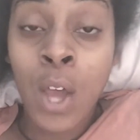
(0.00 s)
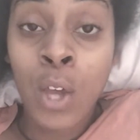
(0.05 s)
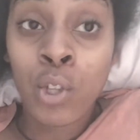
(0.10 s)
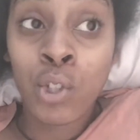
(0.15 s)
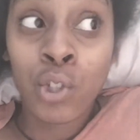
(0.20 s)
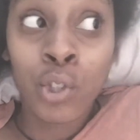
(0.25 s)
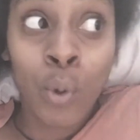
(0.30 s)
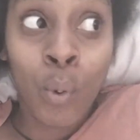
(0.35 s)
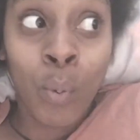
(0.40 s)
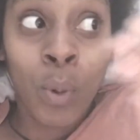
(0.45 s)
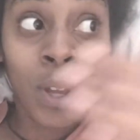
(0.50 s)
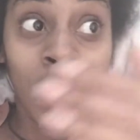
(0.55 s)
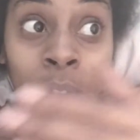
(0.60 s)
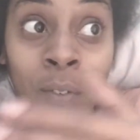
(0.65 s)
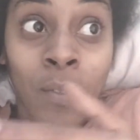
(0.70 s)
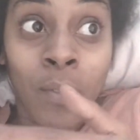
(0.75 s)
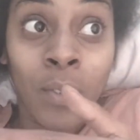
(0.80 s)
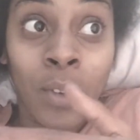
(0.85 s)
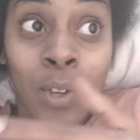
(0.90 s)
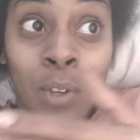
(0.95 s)
So
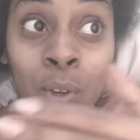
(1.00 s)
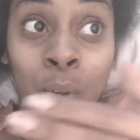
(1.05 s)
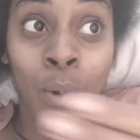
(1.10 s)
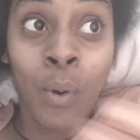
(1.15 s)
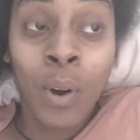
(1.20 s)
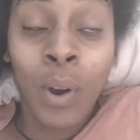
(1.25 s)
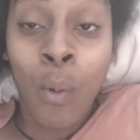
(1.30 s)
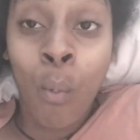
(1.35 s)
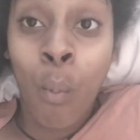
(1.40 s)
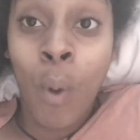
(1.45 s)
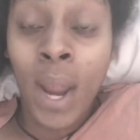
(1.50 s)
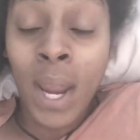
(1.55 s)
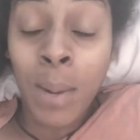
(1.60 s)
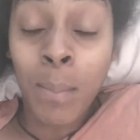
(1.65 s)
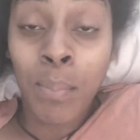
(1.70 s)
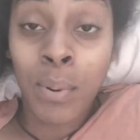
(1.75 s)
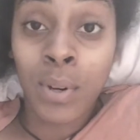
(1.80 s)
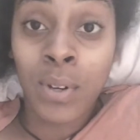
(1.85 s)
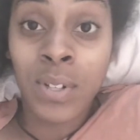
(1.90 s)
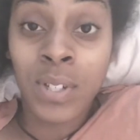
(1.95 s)
if you're a white
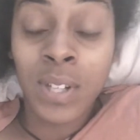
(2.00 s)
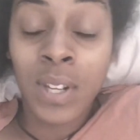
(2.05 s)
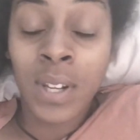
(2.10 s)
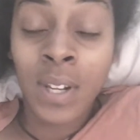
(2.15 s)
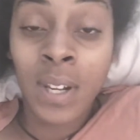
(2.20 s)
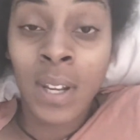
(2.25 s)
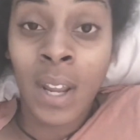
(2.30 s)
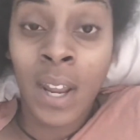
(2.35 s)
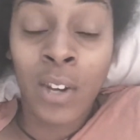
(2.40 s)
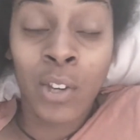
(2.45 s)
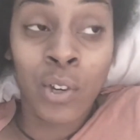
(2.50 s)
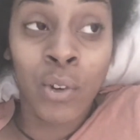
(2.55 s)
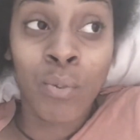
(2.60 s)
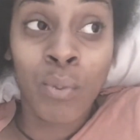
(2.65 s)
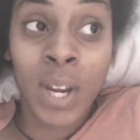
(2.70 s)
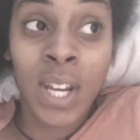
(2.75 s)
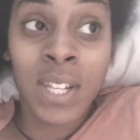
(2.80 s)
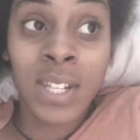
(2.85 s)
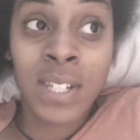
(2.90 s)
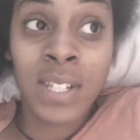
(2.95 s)
person and you're
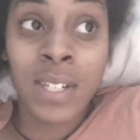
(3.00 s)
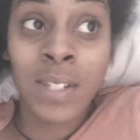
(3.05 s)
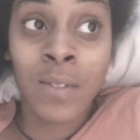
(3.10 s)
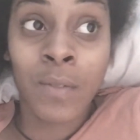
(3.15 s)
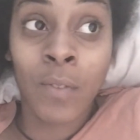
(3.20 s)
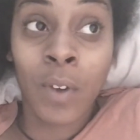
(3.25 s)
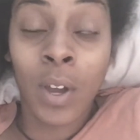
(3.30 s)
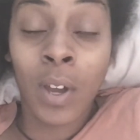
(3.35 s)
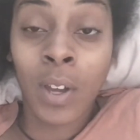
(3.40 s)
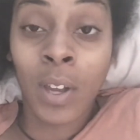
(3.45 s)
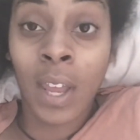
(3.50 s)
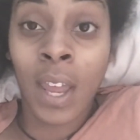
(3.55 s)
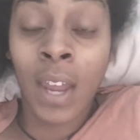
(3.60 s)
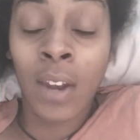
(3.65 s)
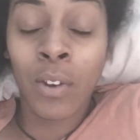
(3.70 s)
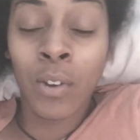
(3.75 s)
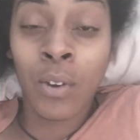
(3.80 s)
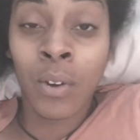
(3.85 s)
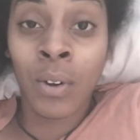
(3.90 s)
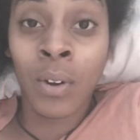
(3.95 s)
racist as fuck
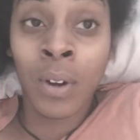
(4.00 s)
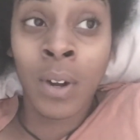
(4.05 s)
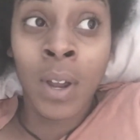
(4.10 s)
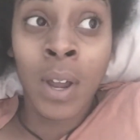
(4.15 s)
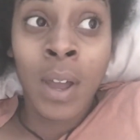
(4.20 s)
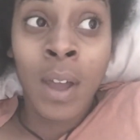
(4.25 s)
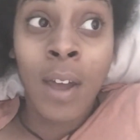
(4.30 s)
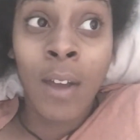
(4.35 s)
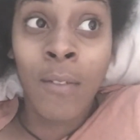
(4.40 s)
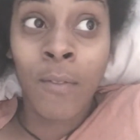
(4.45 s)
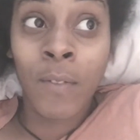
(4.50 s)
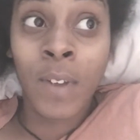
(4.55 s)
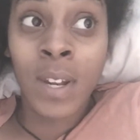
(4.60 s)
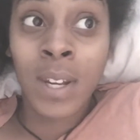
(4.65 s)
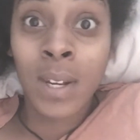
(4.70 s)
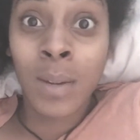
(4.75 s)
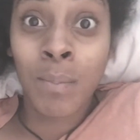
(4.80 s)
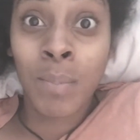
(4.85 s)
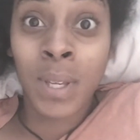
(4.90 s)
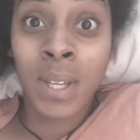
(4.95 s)
and you're
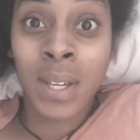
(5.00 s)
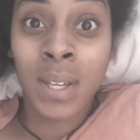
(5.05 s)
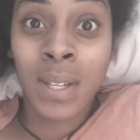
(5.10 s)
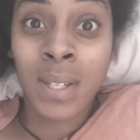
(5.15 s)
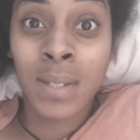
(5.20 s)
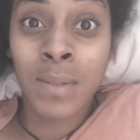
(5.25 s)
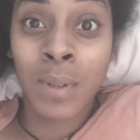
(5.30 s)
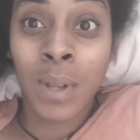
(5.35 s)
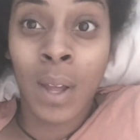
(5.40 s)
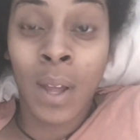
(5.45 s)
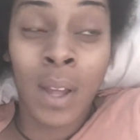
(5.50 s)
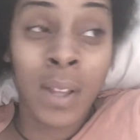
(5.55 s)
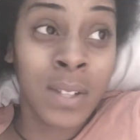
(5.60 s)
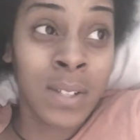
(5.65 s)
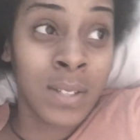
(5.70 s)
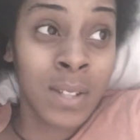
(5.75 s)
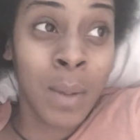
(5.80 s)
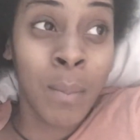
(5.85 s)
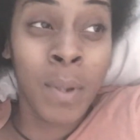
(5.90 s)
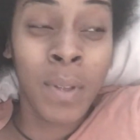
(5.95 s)
offended because
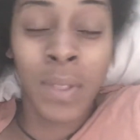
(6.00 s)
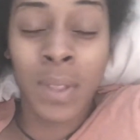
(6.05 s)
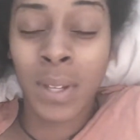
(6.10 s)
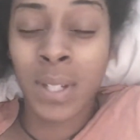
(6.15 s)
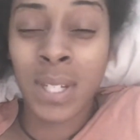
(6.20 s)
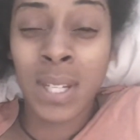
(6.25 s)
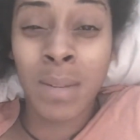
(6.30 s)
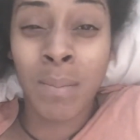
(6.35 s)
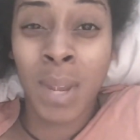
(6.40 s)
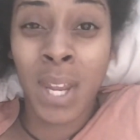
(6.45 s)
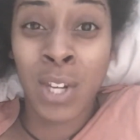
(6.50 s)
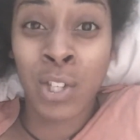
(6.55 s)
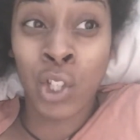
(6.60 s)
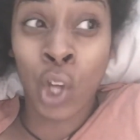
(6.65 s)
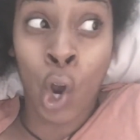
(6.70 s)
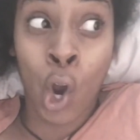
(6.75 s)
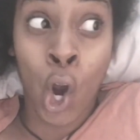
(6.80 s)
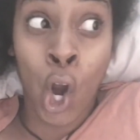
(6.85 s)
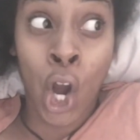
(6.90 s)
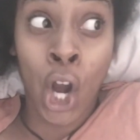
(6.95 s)
some of the teammates
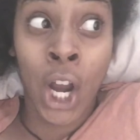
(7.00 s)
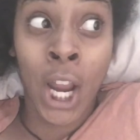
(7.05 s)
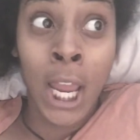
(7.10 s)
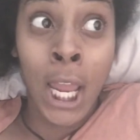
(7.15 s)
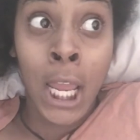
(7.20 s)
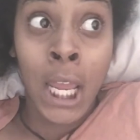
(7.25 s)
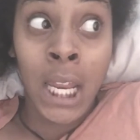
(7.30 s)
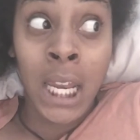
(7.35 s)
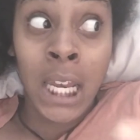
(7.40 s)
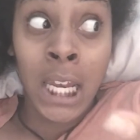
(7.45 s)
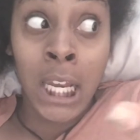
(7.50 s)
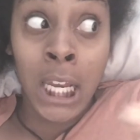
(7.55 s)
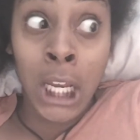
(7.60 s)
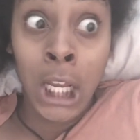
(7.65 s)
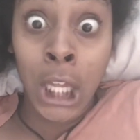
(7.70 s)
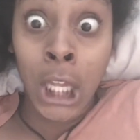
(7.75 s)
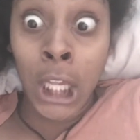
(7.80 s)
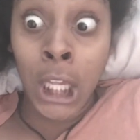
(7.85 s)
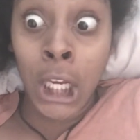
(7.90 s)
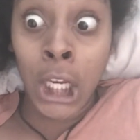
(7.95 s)
are
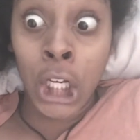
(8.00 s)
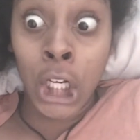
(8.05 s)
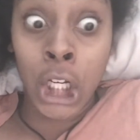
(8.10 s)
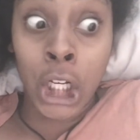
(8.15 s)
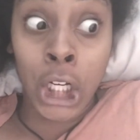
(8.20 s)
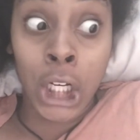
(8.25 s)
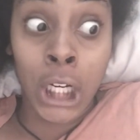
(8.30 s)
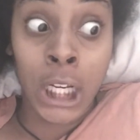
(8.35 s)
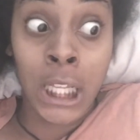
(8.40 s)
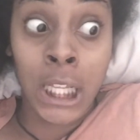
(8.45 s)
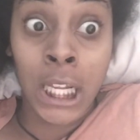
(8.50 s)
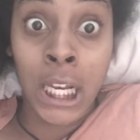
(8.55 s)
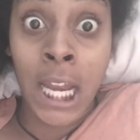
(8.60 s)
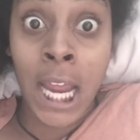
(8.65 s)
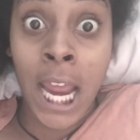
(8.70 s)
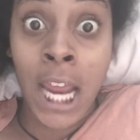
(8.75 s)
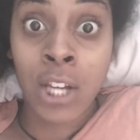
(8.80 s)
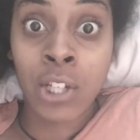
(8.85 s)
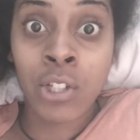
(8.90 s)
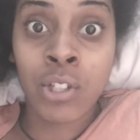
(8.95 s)
kneeling during the
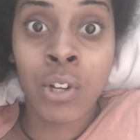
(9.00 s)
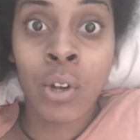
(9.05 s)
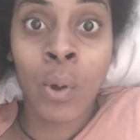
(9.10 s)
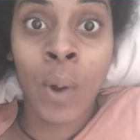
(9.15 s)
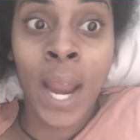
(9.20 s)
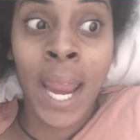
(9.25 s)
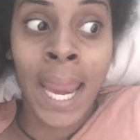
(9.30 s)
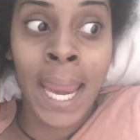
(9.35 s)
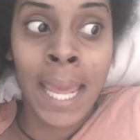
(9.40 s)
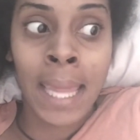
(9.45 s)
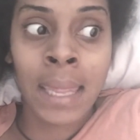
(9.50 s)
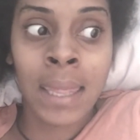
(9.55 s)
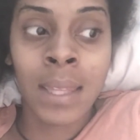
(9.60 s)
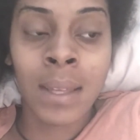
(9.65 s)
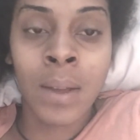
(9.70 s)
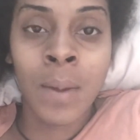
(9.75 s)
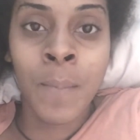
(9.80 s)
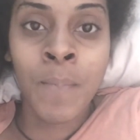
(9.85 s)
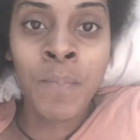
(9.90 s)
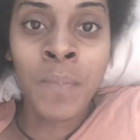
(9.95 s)
national
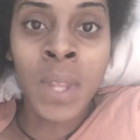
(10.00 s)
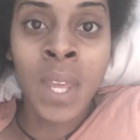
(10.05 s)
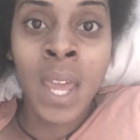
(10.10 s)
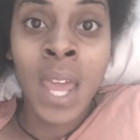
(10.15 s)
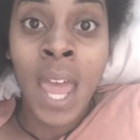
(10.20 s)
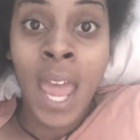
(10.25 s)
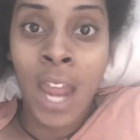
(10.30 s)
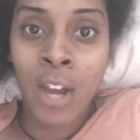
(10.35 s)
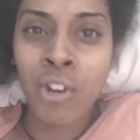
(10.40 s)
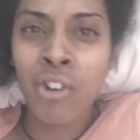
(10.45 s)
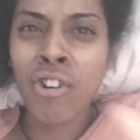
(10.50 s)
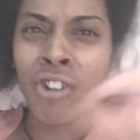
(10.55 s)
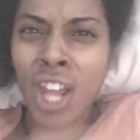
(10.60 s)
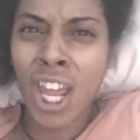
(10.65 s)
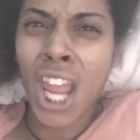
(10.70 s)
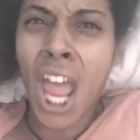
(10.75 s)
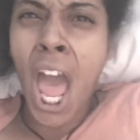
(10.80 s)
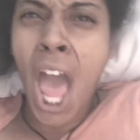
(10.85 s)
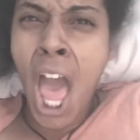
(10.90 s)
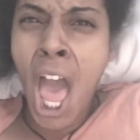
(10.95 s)
anthem and you're
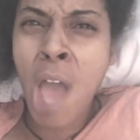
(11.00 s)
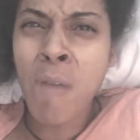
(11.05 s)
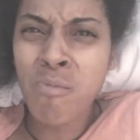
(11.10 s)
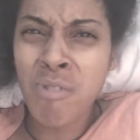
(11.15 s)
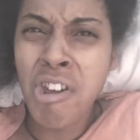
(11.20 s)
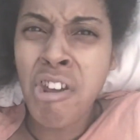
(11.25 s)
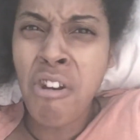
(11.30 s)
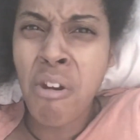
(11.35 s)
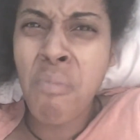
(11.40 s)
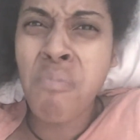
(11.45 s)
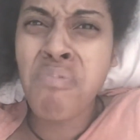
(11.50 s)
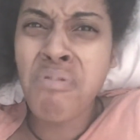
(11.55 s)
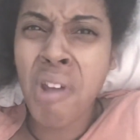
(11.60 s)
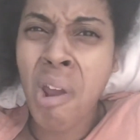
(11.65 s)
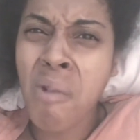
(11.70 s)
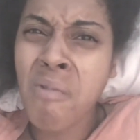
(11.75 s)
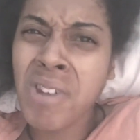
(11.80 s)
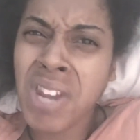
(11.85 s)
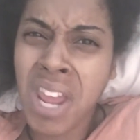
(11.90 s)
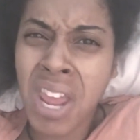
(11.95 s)
like, I'm gonna
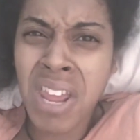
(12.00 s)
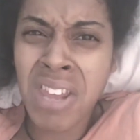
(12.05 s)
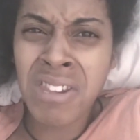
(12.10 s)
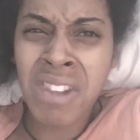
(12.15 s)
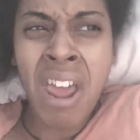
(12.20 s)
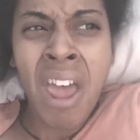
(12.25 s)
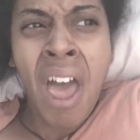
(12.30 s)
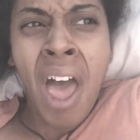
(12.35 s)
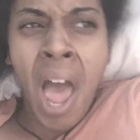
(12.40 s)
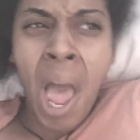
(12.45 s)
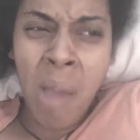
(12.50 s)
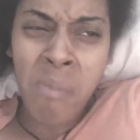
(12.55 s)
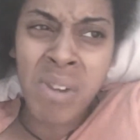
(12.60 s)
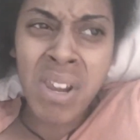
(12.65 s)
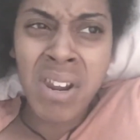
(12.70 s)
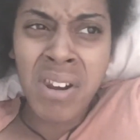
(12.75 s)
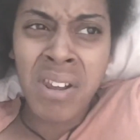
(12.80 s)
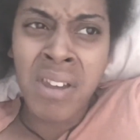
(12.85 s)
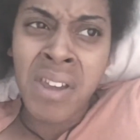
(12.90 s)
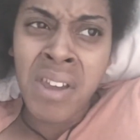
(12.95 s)
protest, I'm
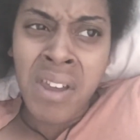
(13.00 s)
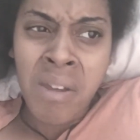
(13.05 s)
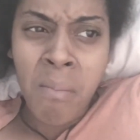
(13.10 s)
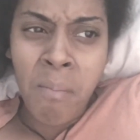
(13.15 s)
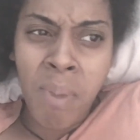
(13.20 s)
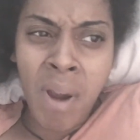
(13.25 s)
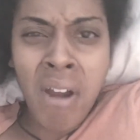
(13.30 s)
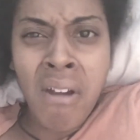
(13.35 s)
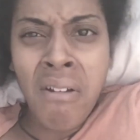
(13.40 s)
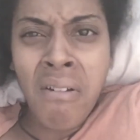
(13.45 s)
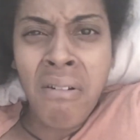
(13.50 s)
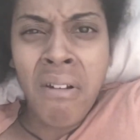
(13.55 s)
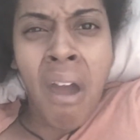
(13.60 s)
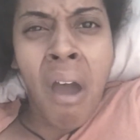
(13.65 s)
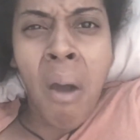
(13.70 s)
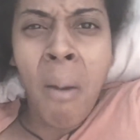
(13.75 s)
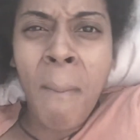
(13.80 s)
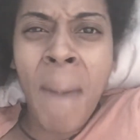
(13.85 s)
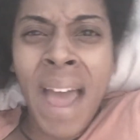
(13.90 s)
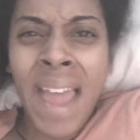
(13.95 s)
gonna burn
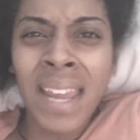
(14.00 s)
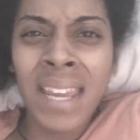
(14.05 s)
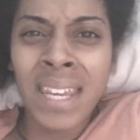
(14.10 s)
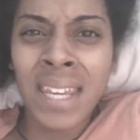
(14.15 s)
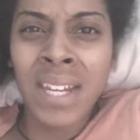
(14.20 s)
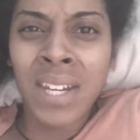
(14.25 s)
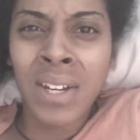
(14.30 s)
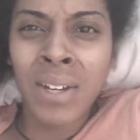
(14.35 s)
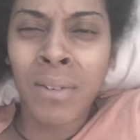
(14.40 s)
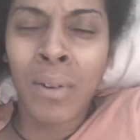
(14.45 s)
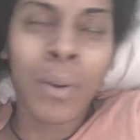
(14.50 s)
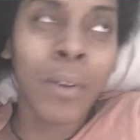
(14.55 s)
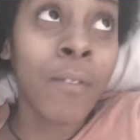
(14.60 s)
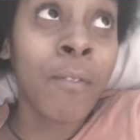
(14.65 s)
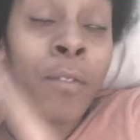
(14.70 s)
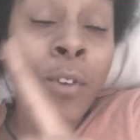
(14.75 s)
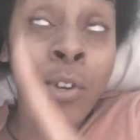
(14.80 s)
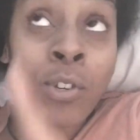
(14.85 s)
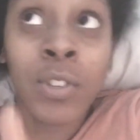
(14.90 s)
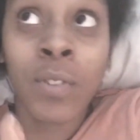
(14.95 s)
all my gear.
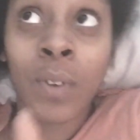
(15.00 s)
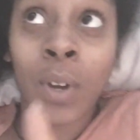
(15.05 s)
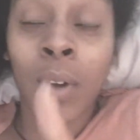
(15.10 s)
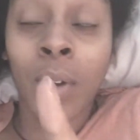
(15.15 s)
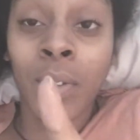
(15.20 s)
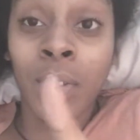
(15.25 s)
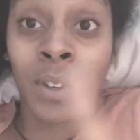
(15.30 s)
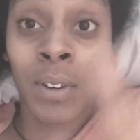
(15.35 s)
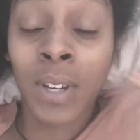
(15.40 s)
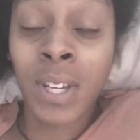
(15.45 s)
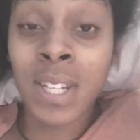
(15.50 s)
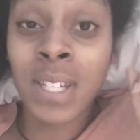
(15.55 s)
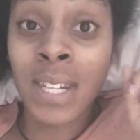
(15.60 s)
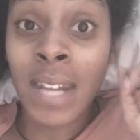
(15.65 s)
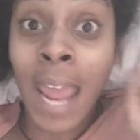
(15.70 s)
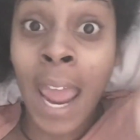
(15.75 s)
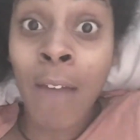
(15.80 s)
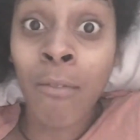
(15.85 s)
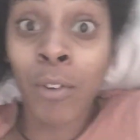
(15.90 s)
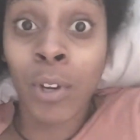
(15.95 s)
First of all, there are kids in
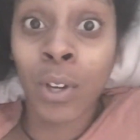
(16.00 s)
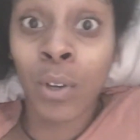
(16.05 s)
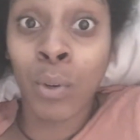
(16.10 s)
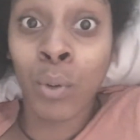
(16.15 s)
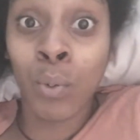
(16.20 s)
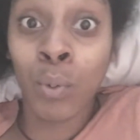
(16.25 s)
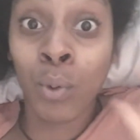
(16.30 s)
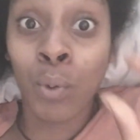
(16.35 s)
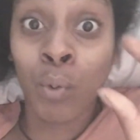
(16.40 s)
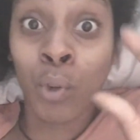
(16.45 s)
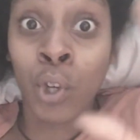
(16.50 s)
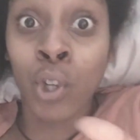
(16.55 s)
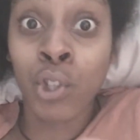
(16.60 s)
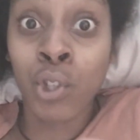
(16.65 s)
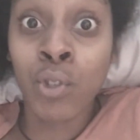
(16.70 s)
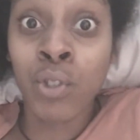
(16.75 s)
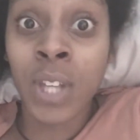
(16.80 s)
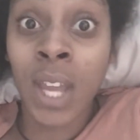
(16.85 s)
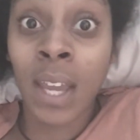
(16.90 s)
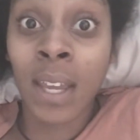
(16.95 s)
Africa who could
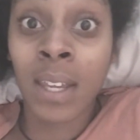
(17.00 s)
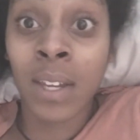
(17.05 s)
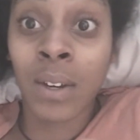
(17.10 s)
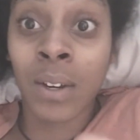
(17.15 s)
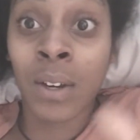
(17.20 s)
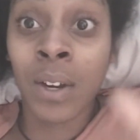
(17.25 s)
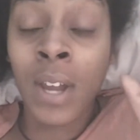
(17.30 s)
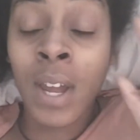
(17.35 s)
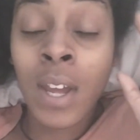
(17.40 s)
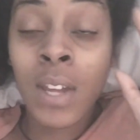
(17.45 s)
use that gear.